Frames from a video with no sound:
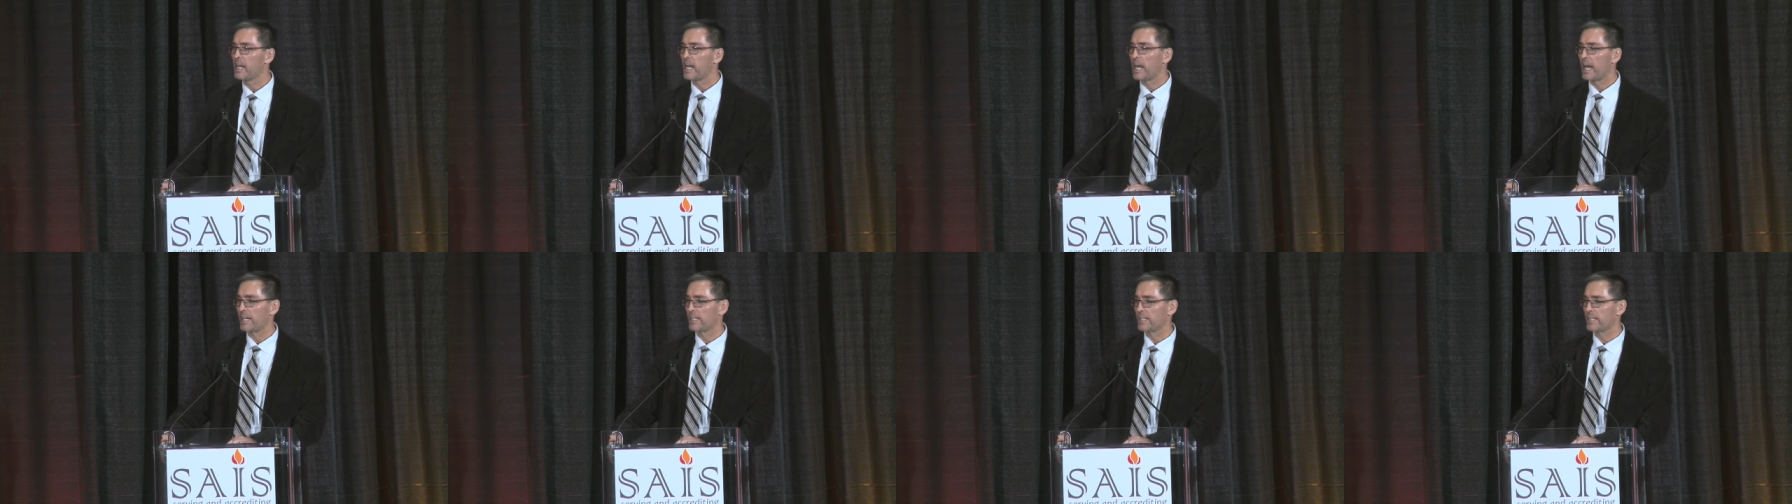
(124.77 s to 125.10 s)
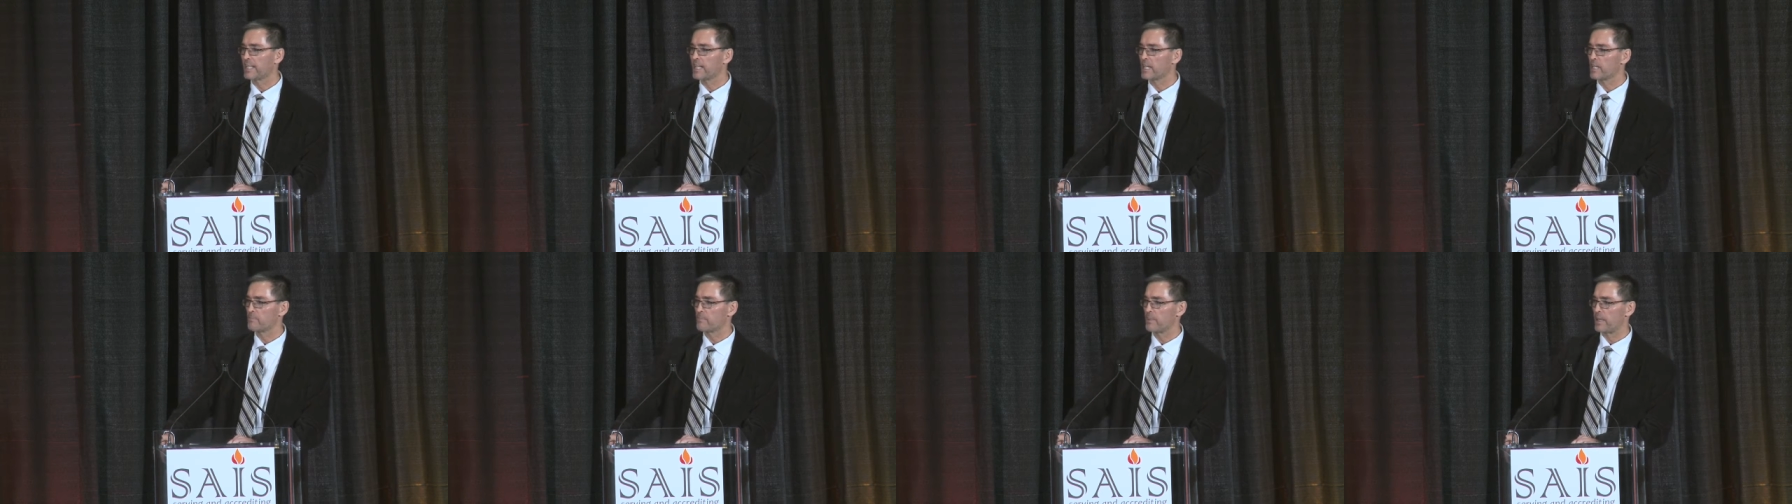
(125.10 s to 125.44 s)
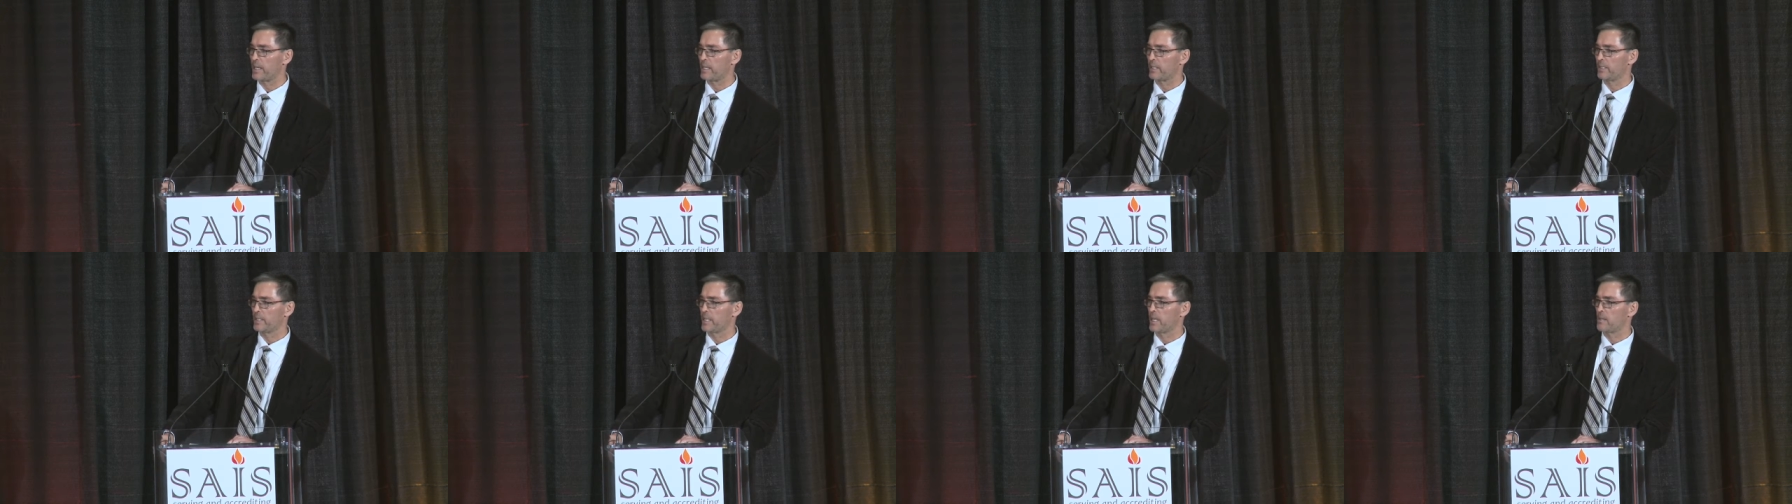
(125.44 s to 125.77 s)
a little
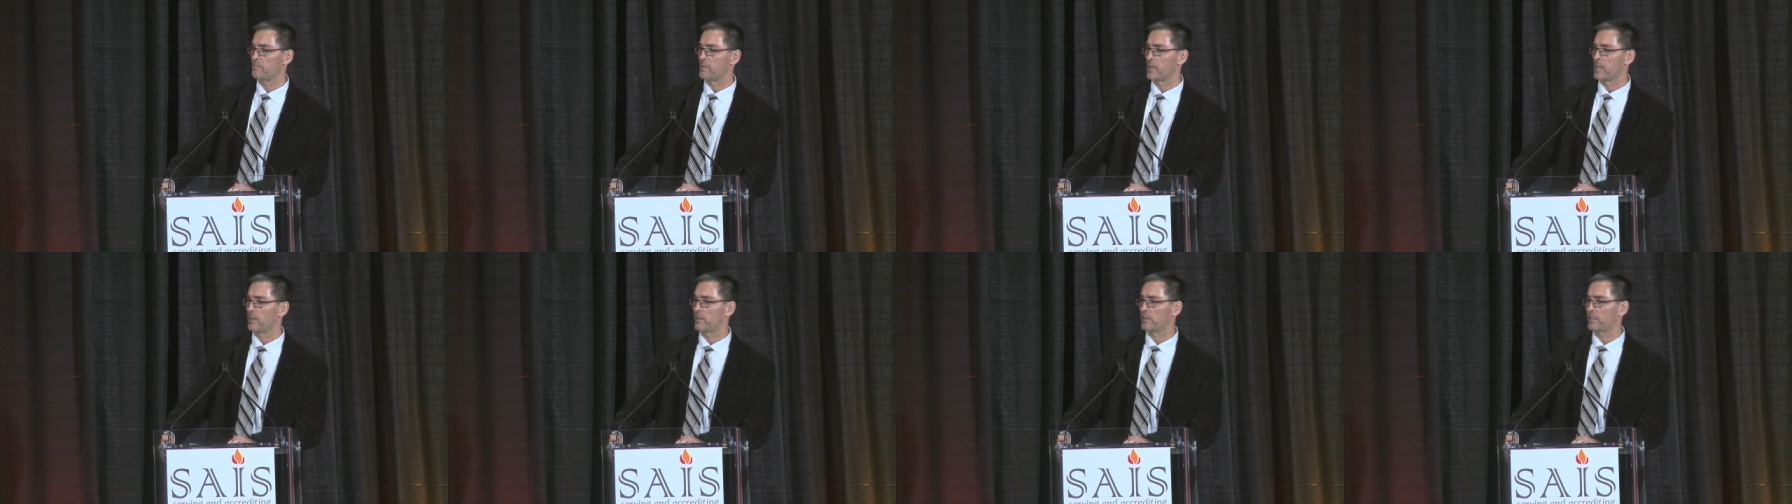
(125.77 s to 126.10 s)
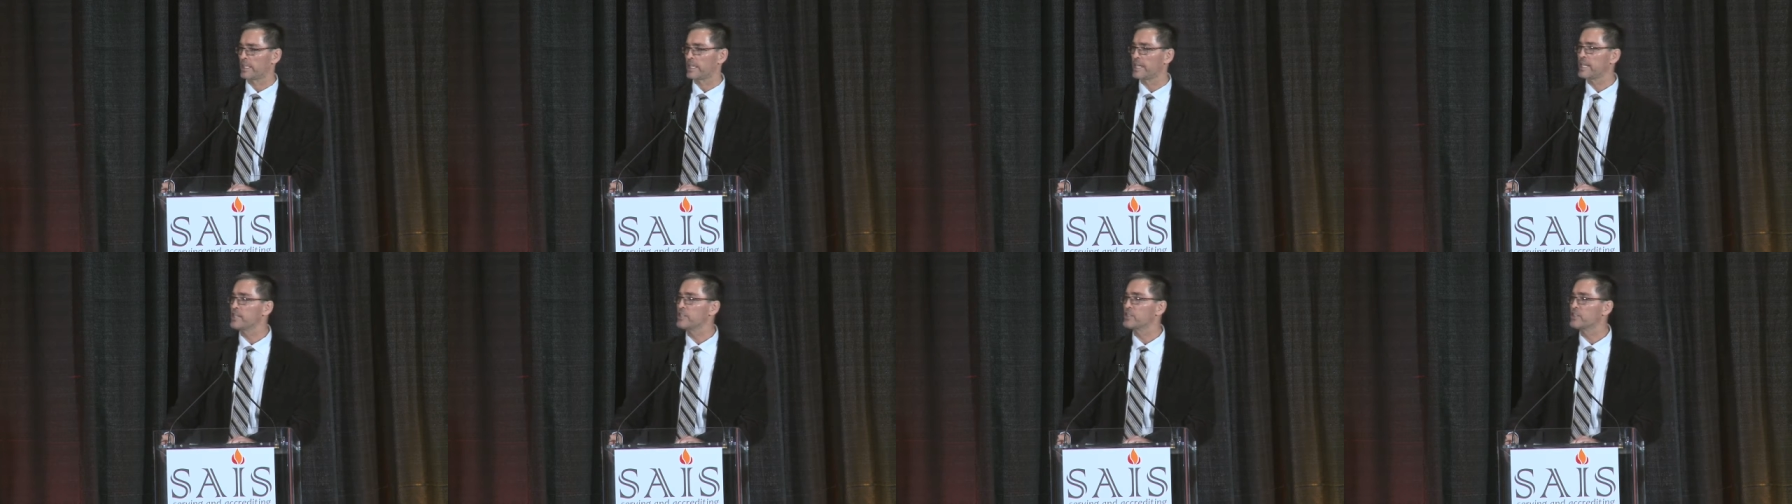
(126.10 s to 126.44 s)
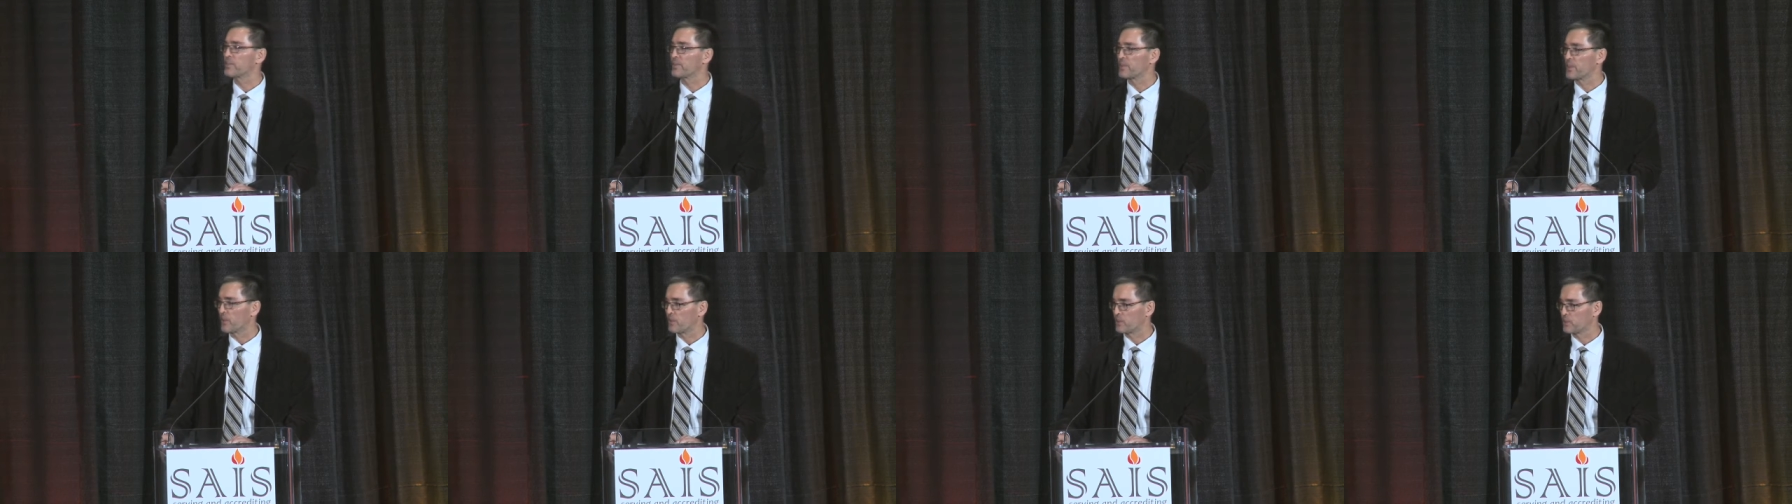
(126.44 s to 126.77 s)
bit about each
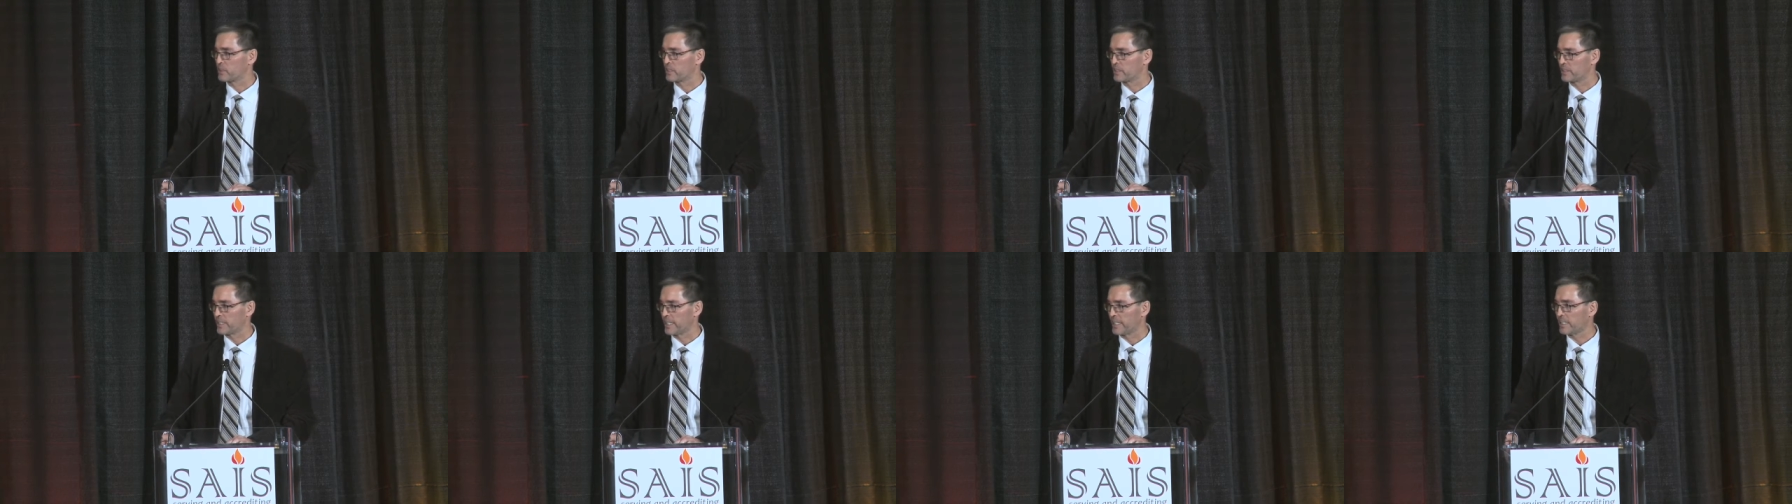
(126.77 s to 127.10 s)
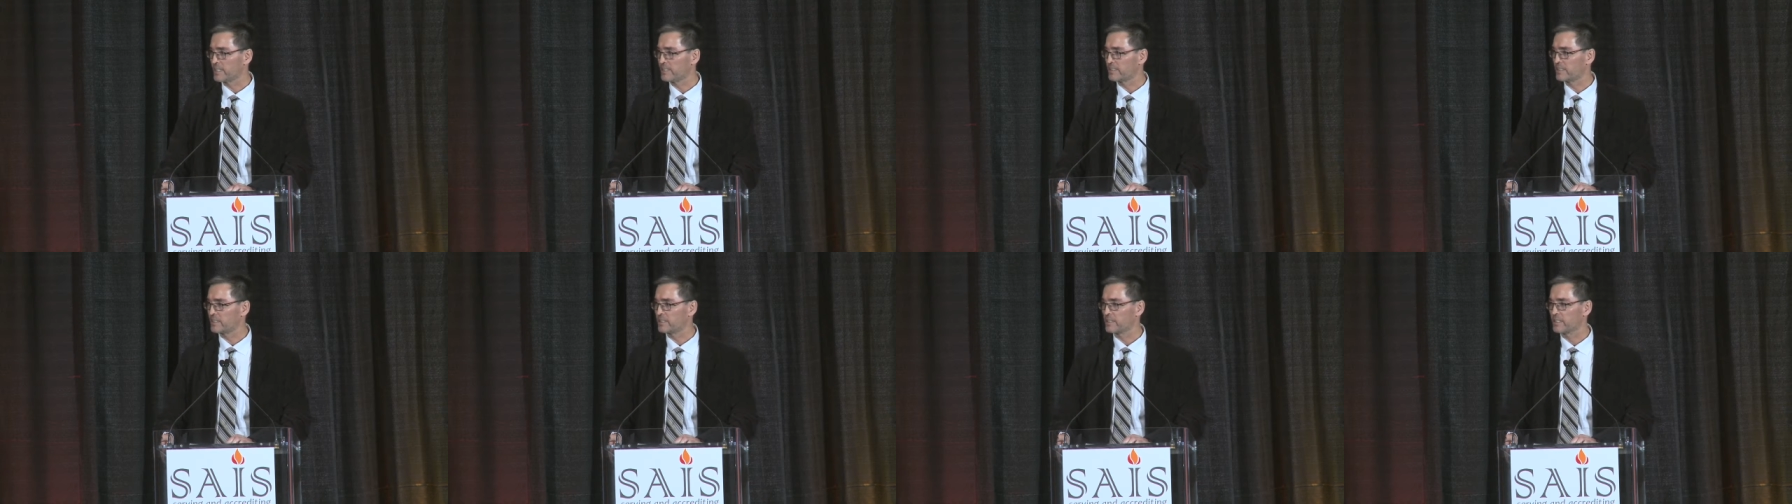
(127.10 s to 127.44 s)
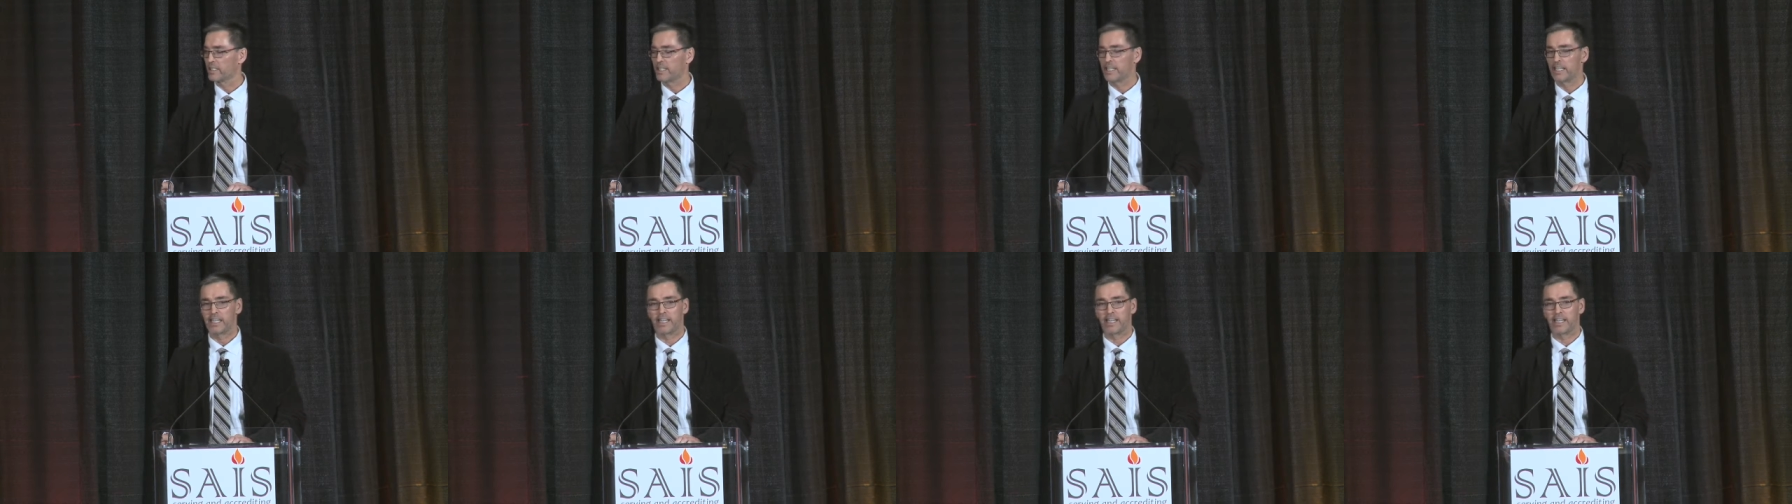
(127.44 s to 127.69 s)
of those 6